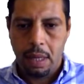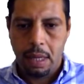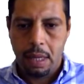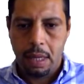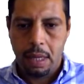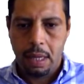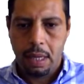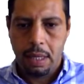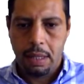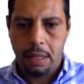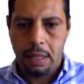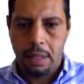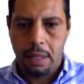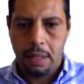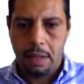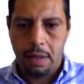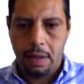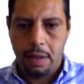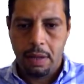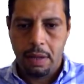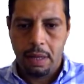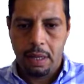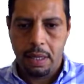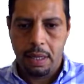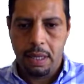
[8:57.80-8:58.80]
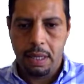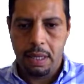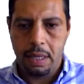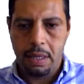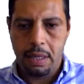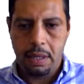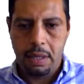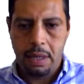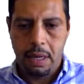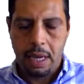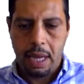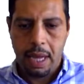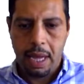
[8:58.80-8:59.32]
And
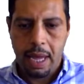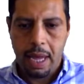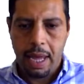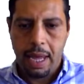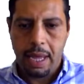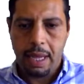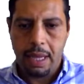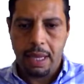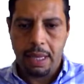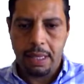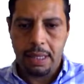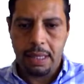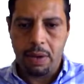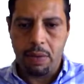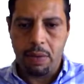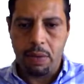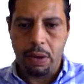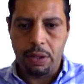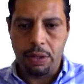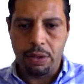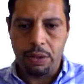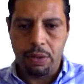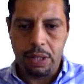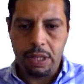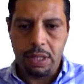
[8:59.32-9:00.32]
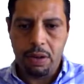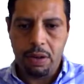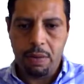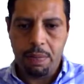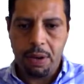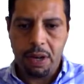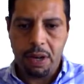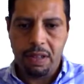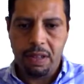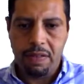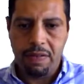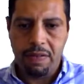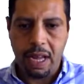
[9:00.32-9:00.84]
here a is equal to
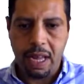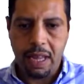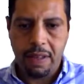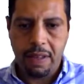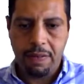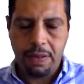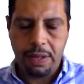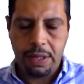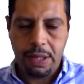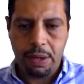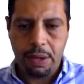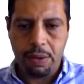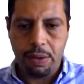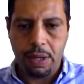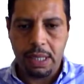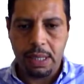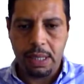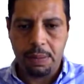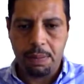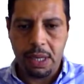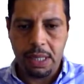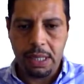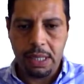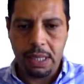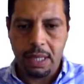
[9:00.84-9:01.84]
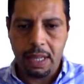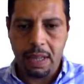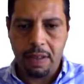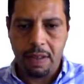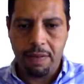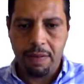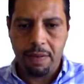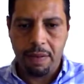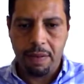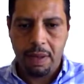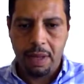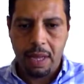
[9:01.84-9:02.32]
0.5, so it's positive.